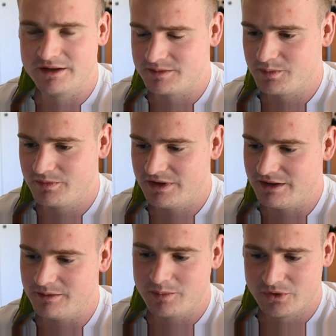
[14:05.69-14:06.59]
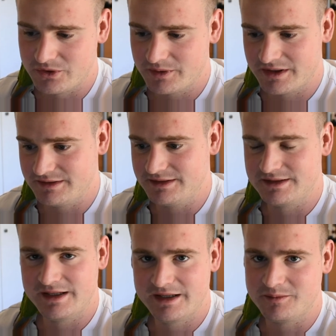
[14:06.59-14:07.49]
because it's
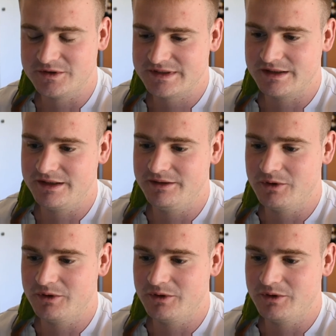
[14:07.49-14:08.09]
an animal study,